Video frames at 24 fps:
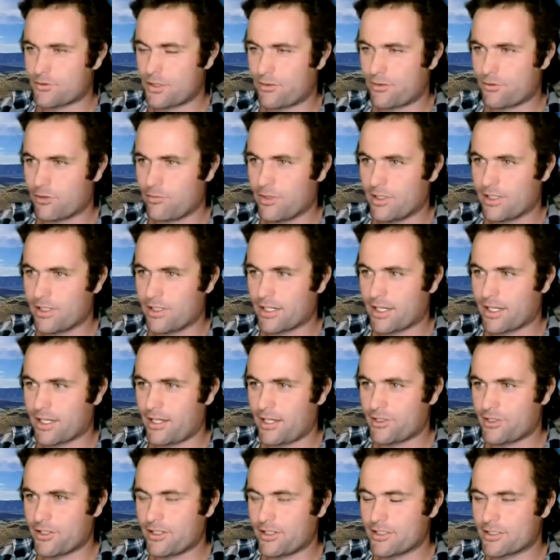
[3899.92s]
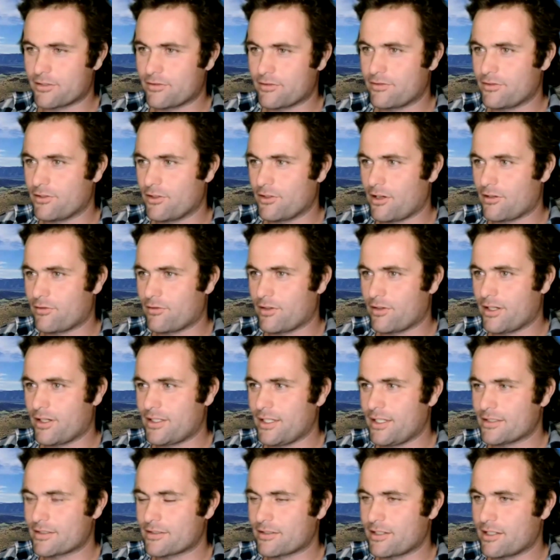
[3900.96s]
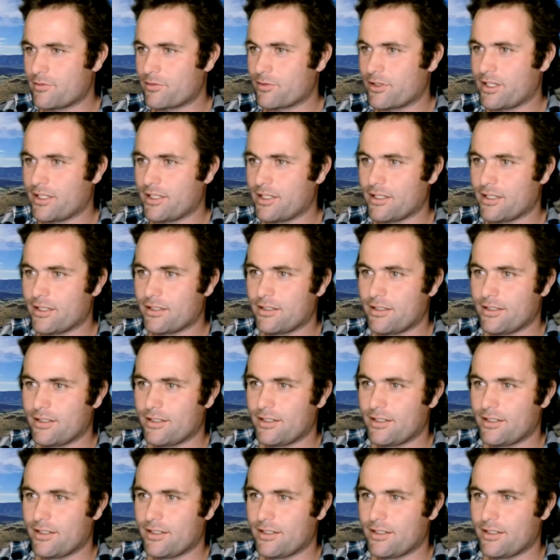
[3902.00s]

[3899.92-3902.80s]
over 1 million kgs of live weight density per hectare.